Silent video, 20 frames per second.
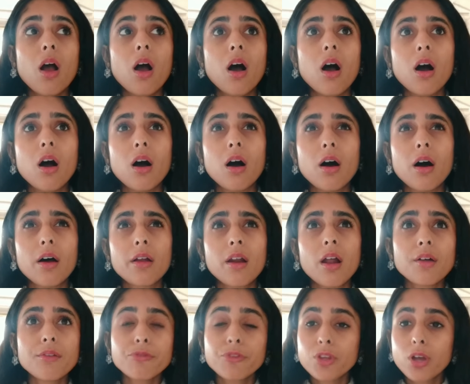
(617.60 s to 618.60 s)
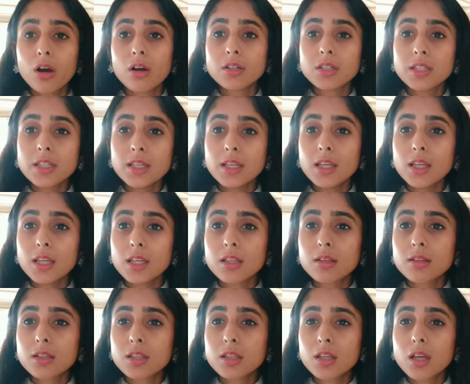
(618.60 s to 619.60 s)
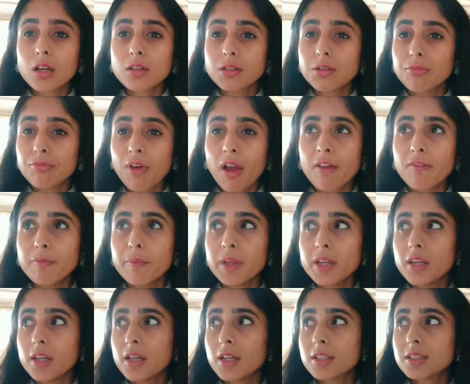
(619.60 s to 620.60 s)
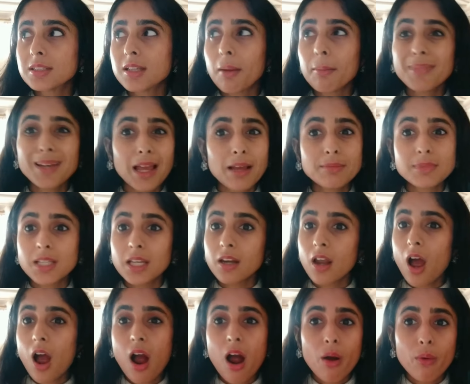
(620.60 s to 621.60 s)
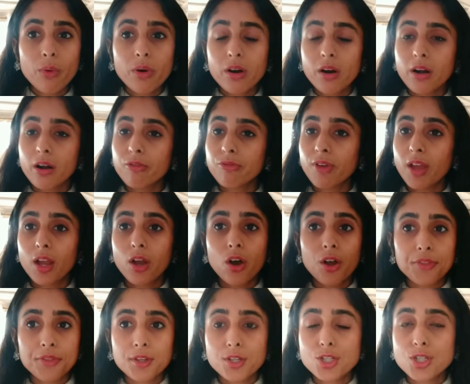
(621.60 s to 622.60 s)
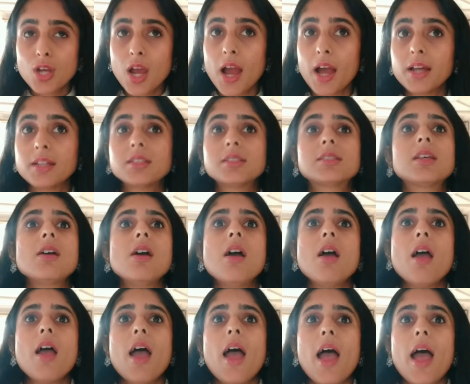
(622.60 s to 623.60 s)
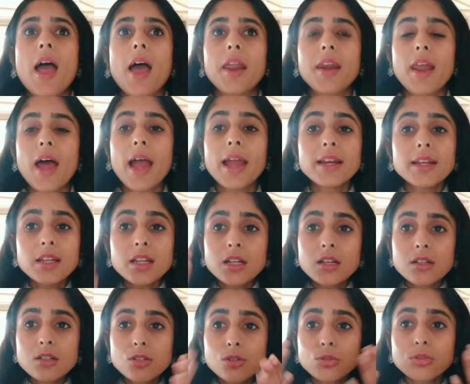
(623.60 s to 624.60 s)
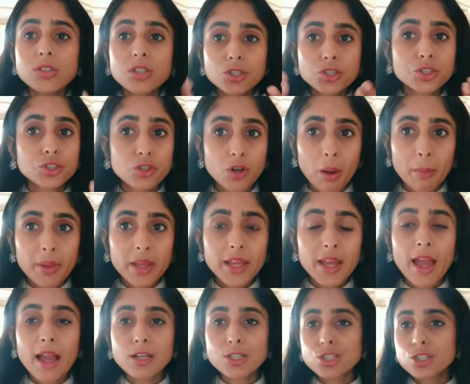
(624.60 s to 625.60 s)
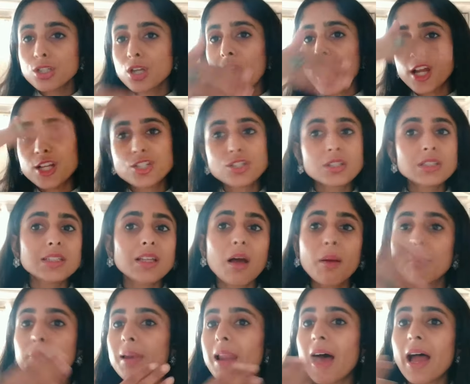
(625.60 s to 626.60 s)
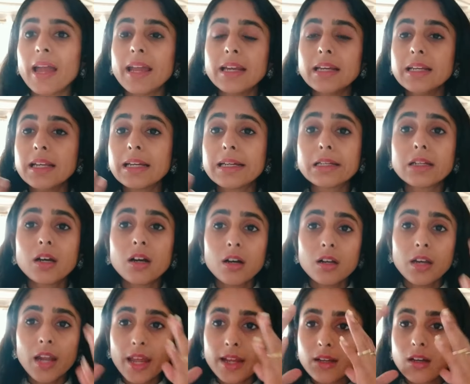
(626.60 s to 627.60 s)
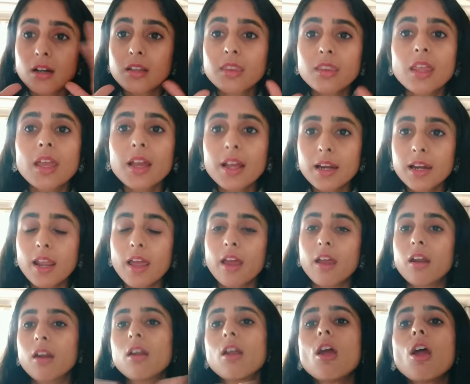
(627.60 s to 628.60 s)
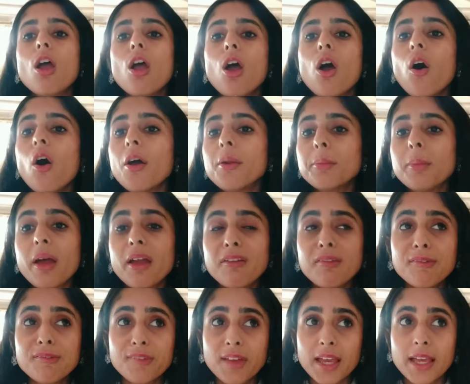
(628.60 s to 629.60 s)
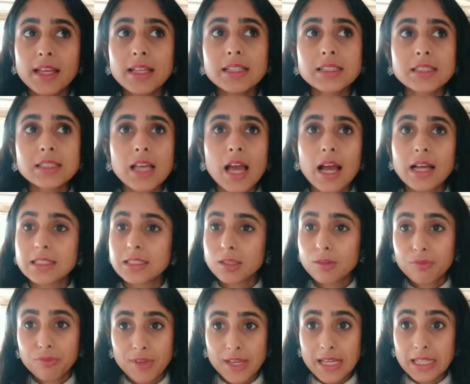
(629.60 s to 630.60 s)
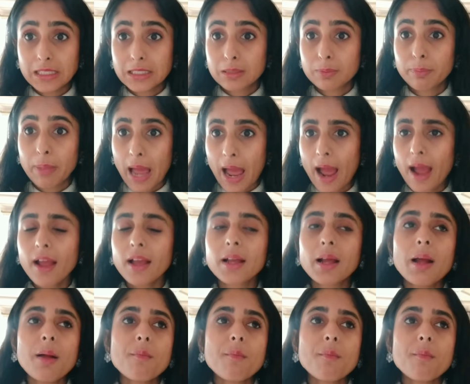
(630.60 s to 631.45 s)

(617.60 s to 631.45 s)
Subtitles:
around 30, 35 minutes, sometimes an hour if I got the chance. And I didn't do the scrubbing action. I just applied it like a thick layer on my face as a face pack.